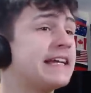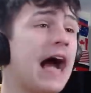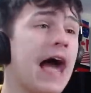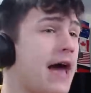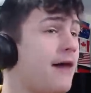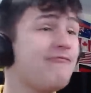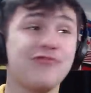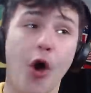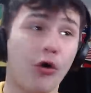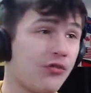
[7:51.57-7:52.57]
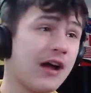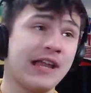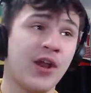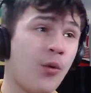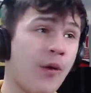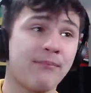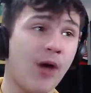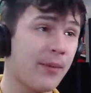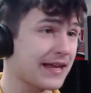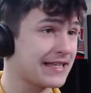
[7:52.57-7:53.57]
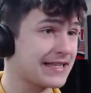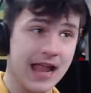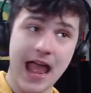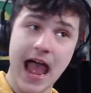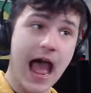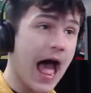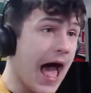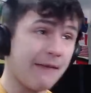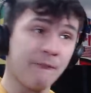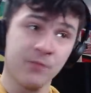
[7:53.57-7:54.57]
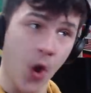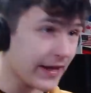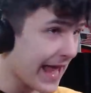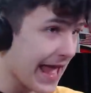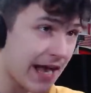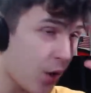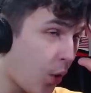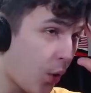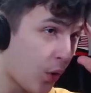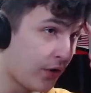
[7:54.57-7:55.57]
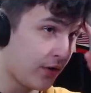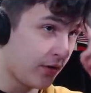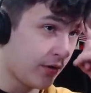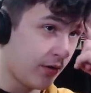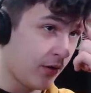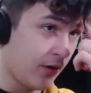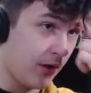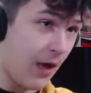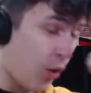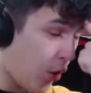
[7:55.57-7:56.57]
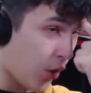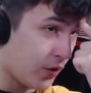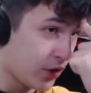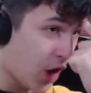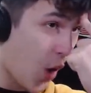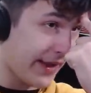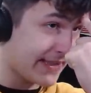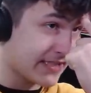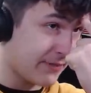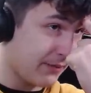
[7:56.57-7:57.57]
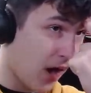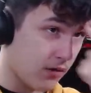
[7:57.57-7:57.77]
I am not running away, bro, because I am not getting a horn going into me, bro.